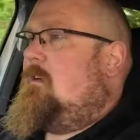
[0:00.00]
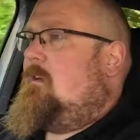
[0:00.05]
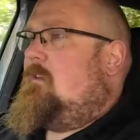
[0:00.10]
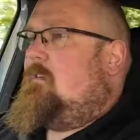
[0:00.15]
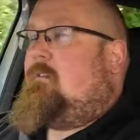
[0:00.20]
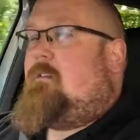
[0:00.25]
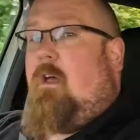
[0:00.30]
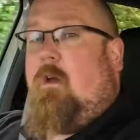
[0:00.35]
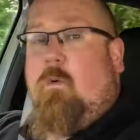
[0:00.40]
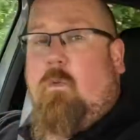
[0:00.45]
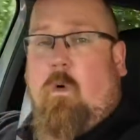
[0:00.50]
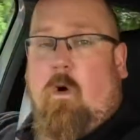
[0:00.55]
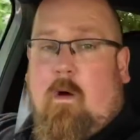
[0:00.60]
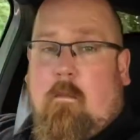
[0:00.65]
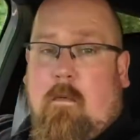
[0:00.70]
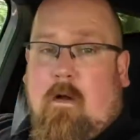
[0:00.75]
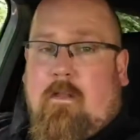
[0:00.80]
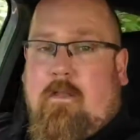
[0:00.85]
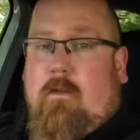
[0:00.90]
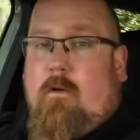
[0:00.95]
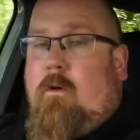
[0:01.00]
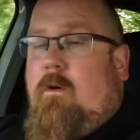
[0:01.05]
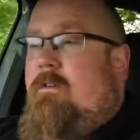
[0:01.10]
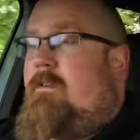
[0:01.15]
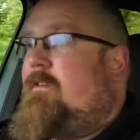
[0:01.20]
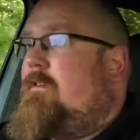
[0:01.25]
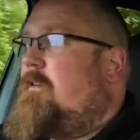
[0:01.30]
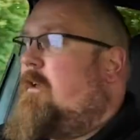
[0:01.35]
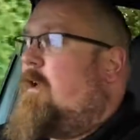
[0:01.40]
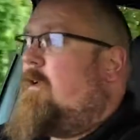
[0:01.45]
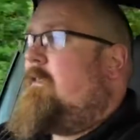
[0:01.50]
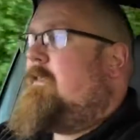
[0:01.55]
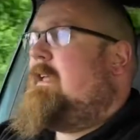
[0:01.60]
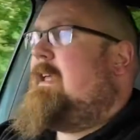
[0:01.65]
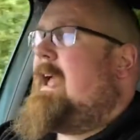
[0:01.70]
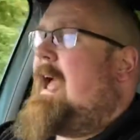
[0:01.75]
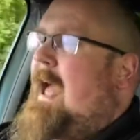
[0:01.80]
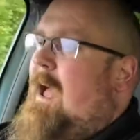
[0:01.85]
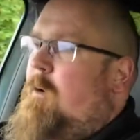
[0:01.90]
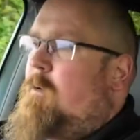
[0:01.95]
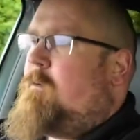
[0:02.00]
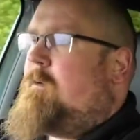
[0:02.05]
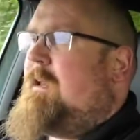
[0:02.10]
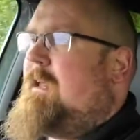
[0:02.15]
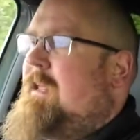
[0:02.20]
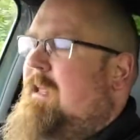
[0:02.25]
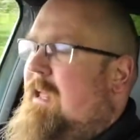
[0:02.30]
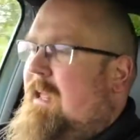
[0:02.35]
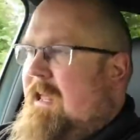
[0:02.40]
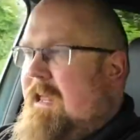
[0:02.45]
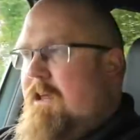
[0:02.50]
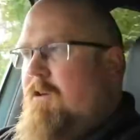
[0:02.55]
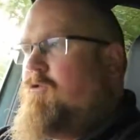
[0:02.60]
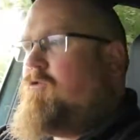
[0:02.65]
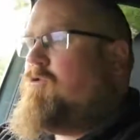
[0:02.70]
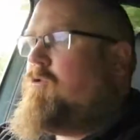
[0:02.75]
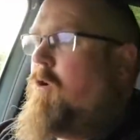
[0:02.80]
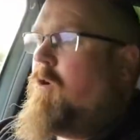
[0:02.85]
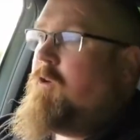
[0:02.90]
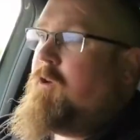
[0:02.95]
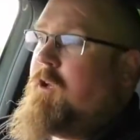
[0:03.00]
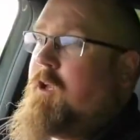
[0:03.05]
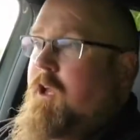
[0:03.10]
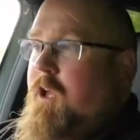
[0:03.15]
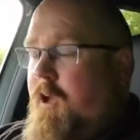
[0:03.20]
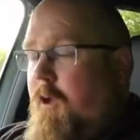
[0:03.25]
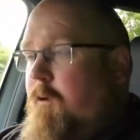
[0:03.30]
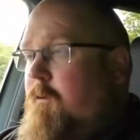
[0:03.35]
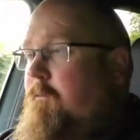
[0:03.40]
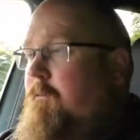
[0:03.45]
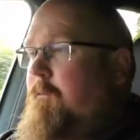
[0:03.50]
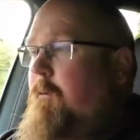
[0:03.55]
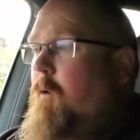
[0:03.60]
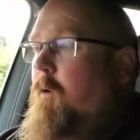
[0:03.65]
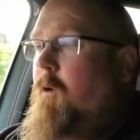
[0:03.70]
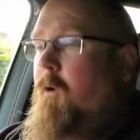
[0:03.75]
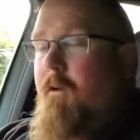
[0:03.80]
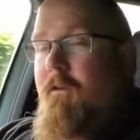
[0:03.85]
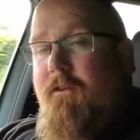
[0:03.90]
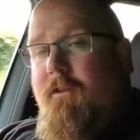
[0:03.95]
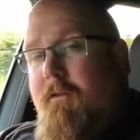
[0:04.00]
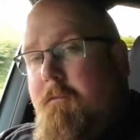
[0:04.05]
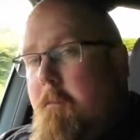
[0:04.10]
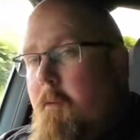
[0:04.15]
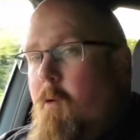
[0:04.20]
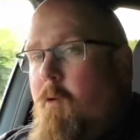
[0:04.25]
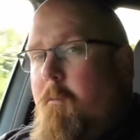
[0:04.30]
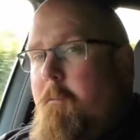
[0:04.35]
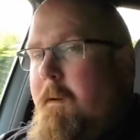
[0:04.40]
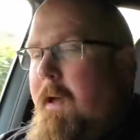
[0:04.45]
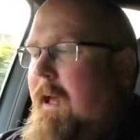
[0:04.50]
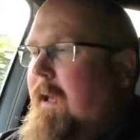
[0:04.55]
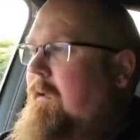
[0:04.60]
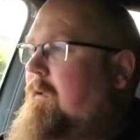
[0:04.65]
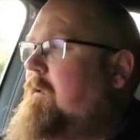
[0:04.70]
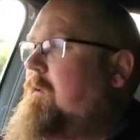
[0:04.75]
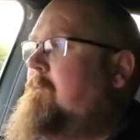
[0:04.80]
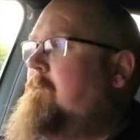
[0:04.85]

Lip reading: So what are my thoughts on the Audi e-tron Q4 Sportback?